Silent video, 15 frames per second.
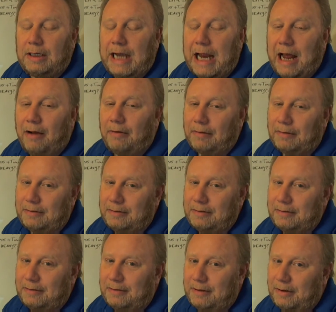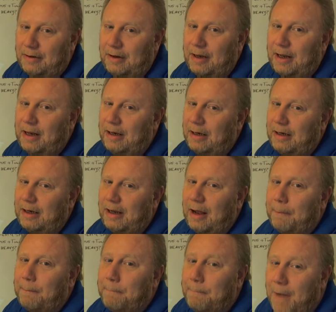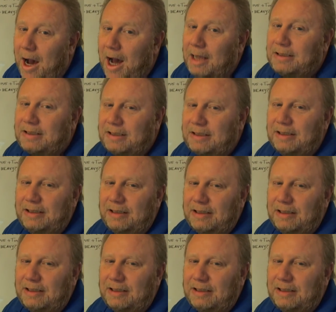Now, must